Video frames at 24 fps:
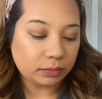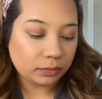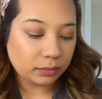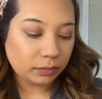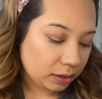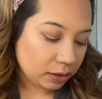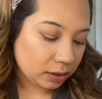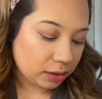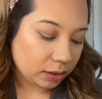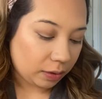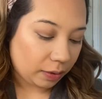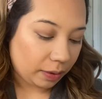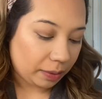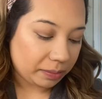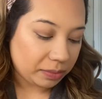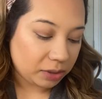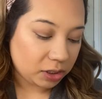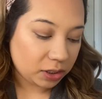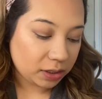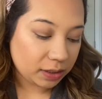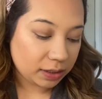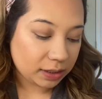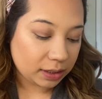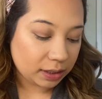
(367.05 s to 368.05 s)
So I'm
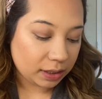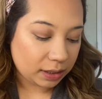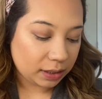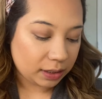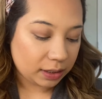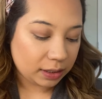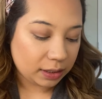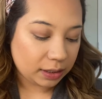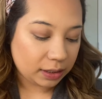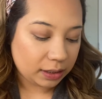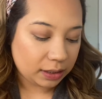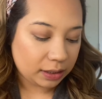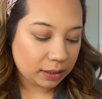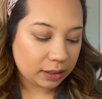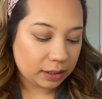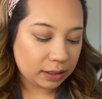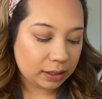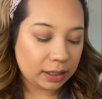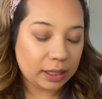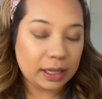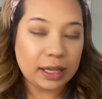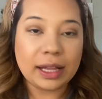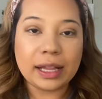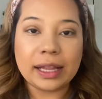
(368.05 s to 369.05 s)
just
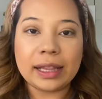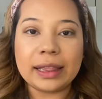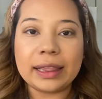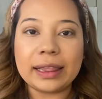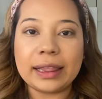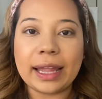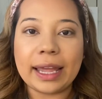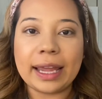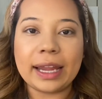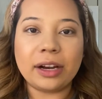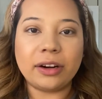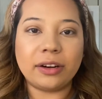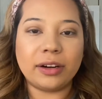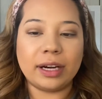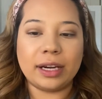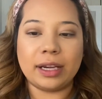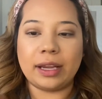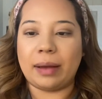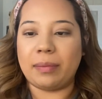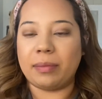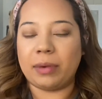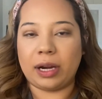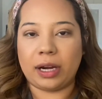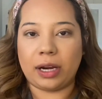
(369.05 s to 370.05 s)
layering,
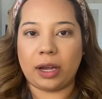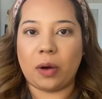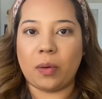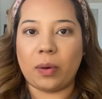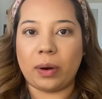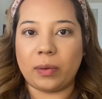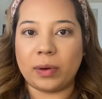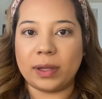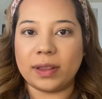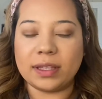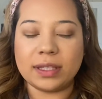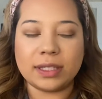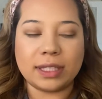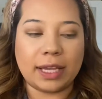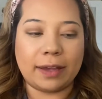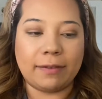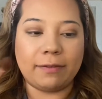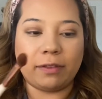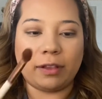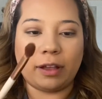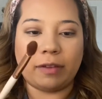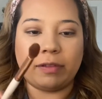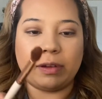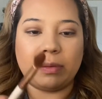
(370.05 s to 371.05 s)
I'm gonna go in with the same
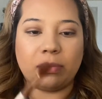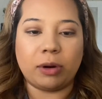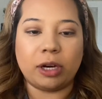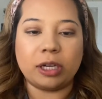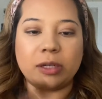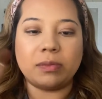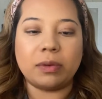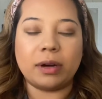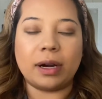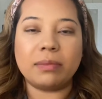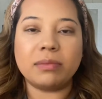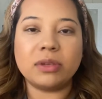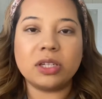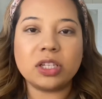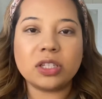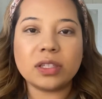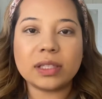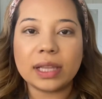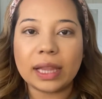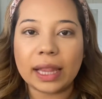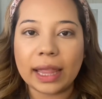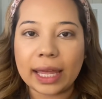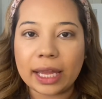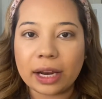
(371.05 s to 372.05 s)
fluffy brush, but I'm just
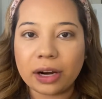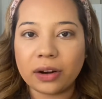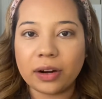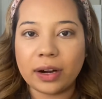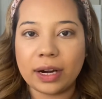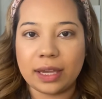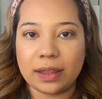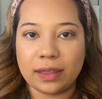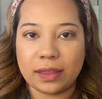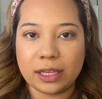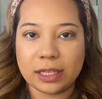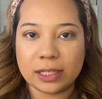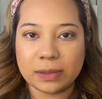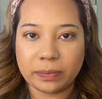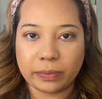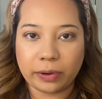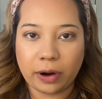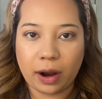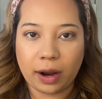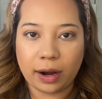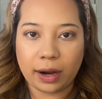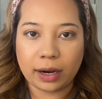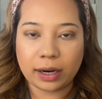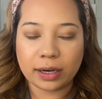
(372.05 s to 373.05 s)
layering these
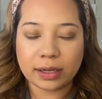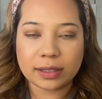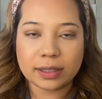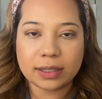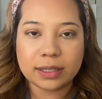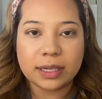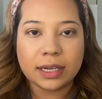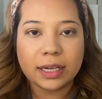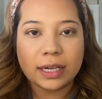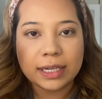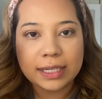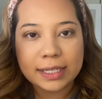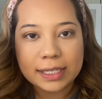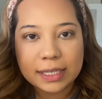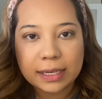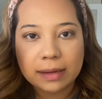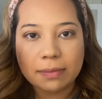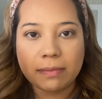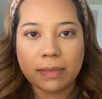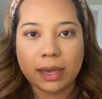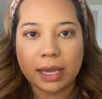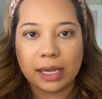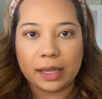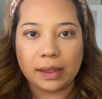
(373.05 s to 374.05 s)
products to
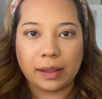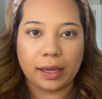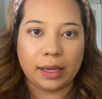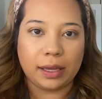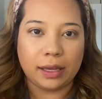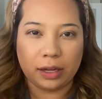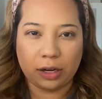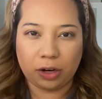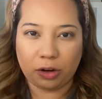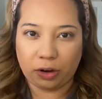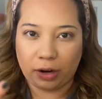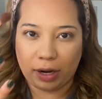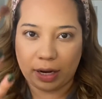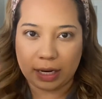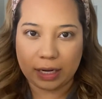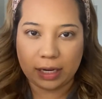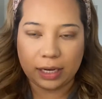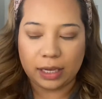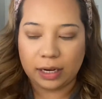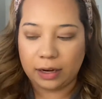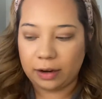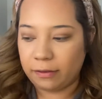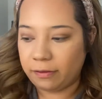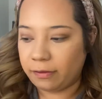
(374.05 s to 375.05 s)
make like a
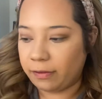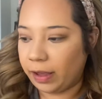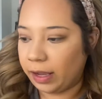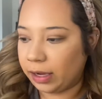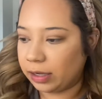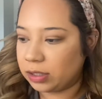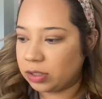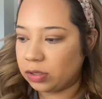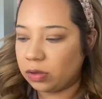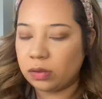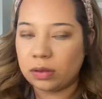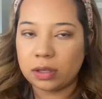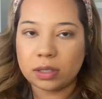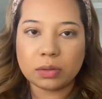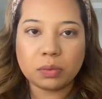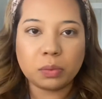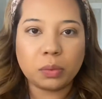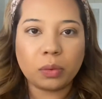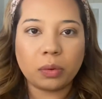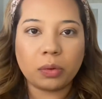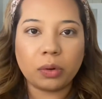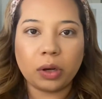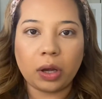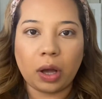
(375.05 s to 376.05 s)
gradient effect. So this
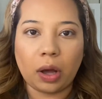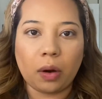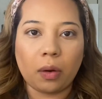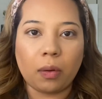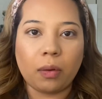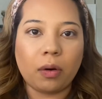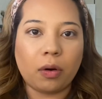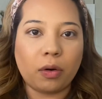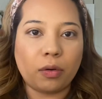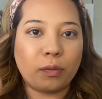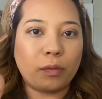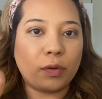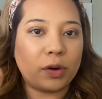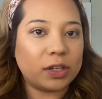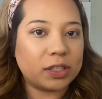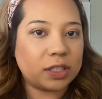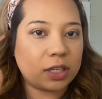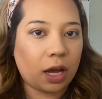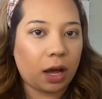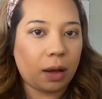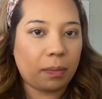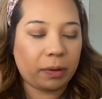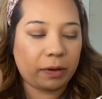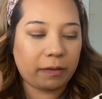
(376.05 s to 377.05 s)
one will go over
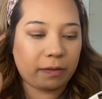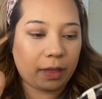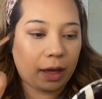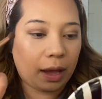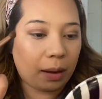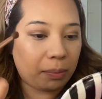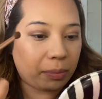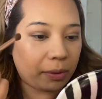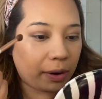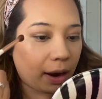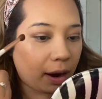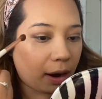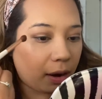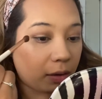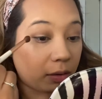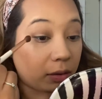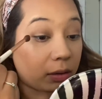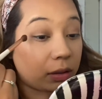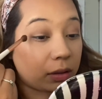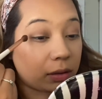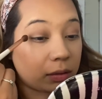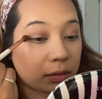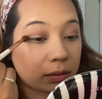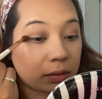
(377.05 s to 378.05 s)
top of that brown.